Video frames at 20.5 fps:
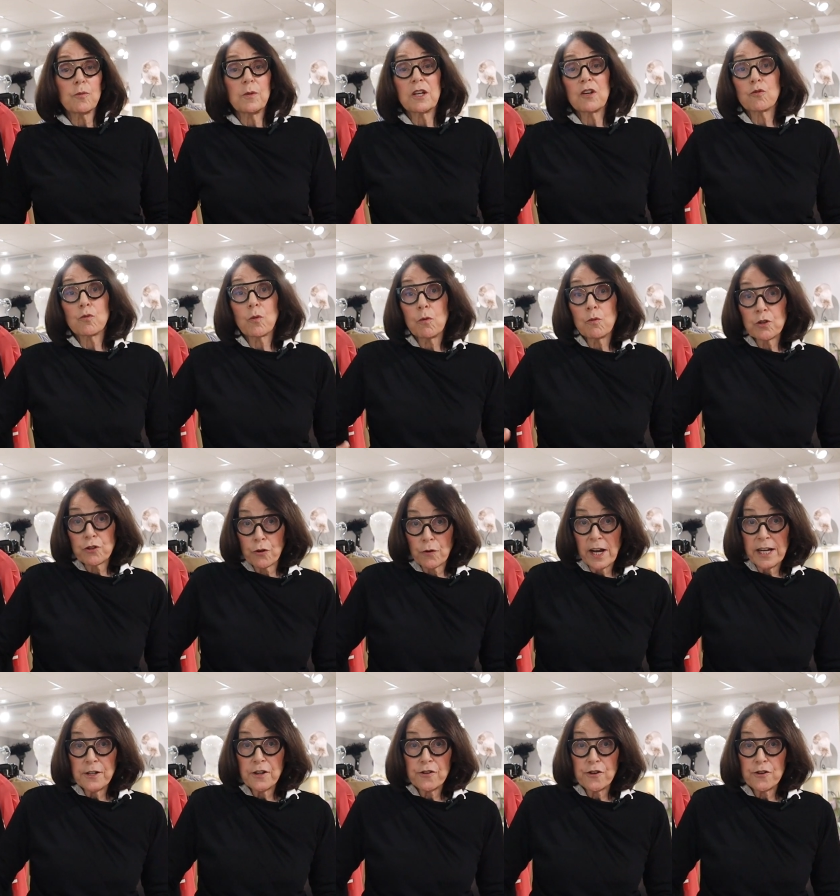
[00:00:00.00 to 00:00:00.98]
because what we're
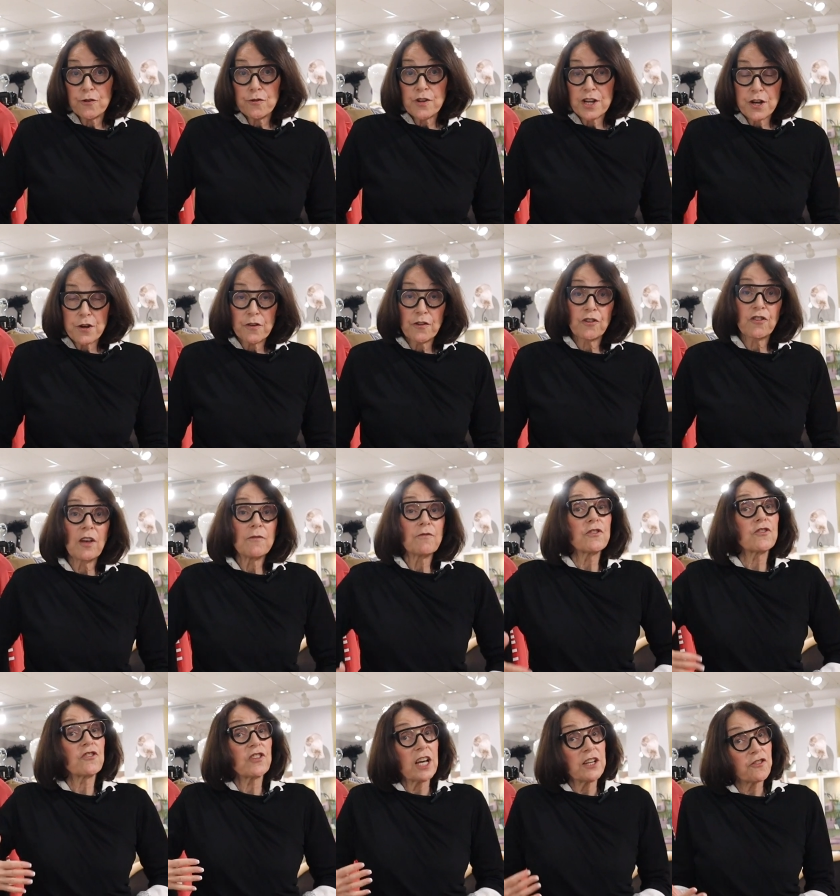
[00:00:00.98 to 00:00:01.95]
trying to do here is
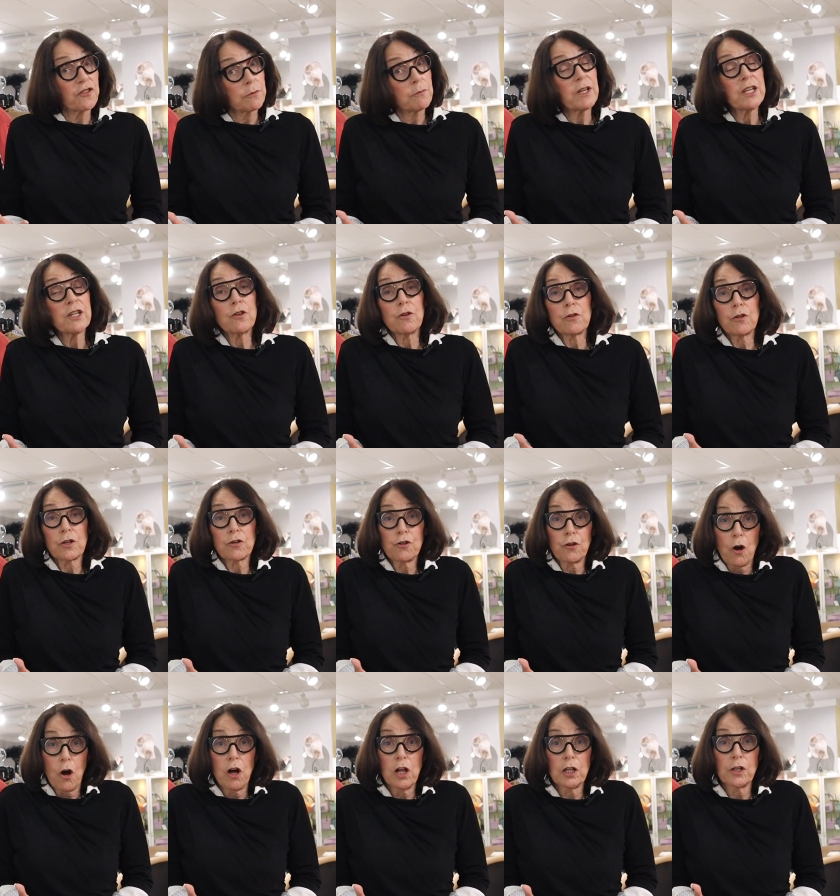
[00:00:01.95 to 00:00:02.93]
emphasize and make you look
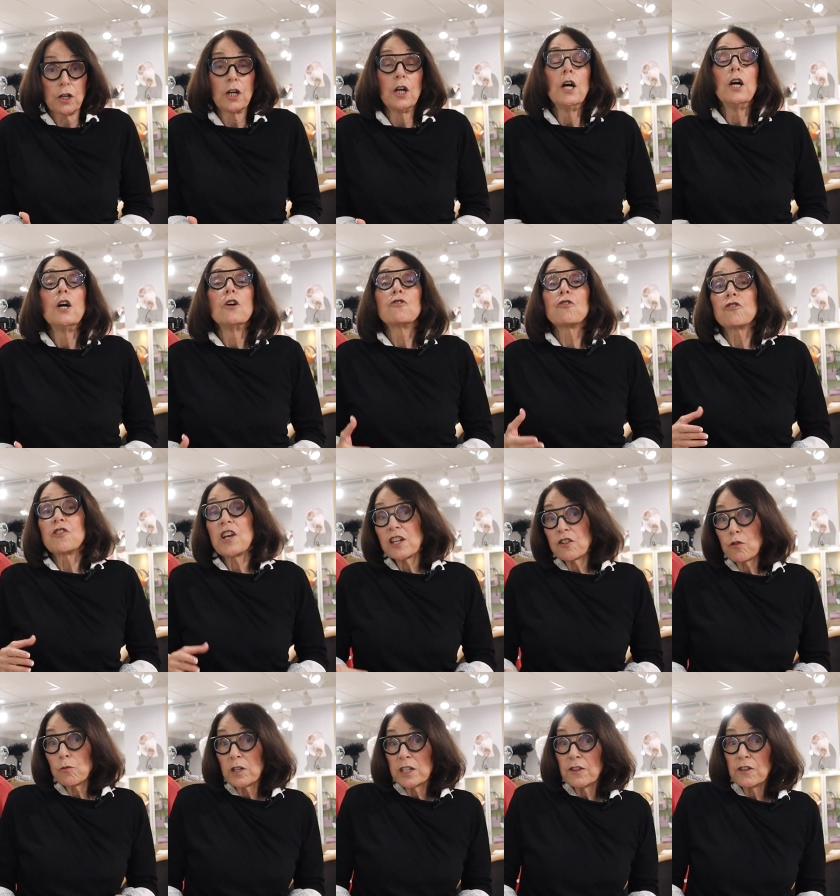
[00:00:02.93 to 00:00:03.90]
taller. So
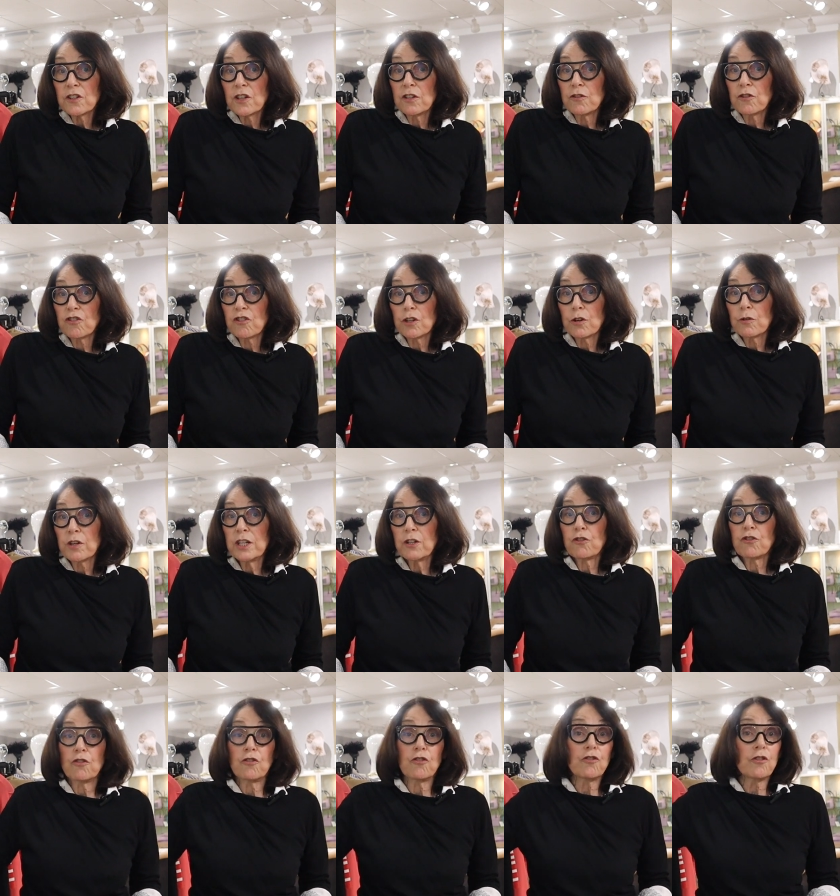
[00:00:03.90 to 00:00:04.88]
that's one of the
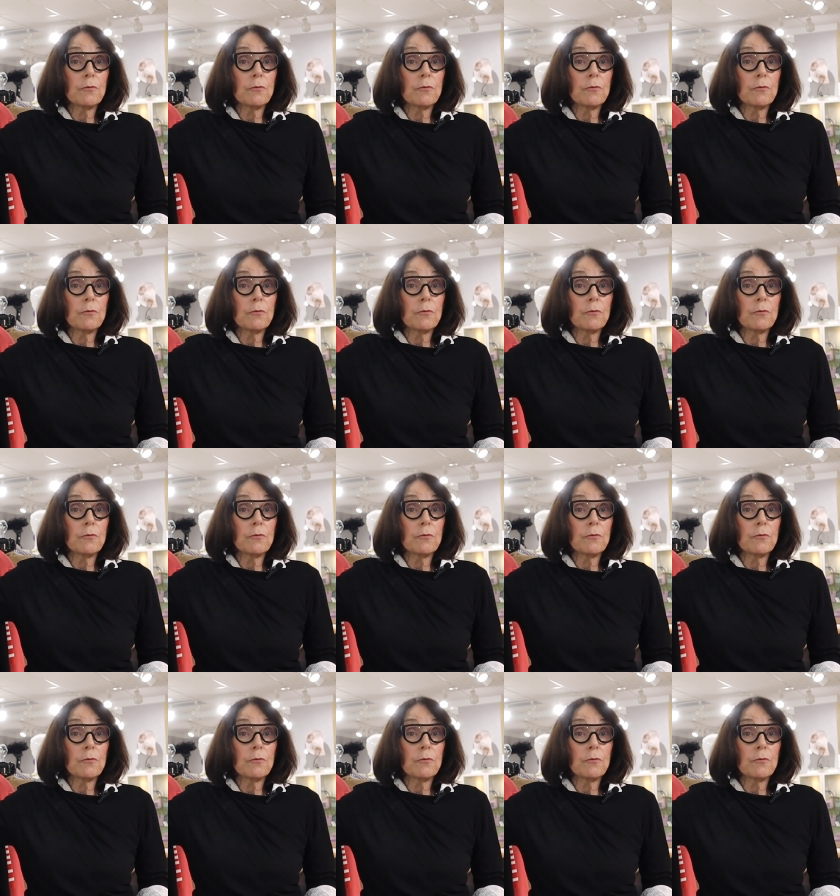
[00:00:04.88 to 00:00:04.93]
considerations.